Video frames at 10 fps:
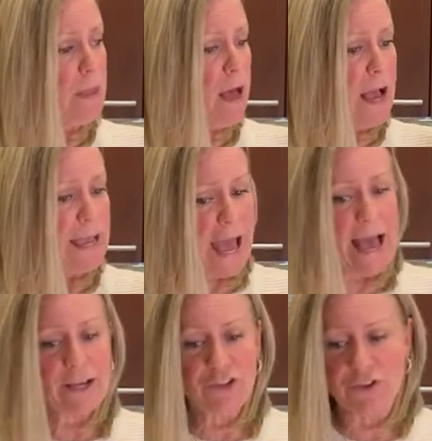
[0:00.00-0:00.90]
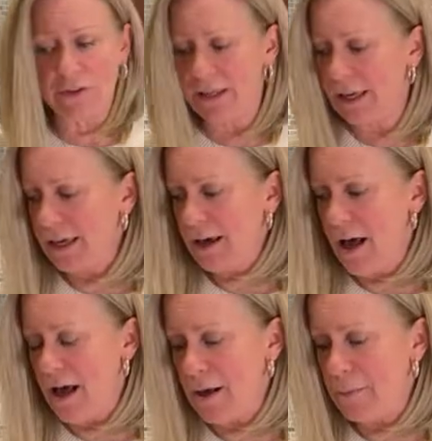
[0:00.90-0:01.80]
I actually
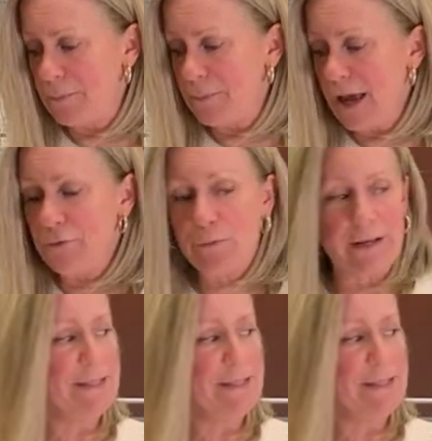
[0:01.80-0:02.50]
had written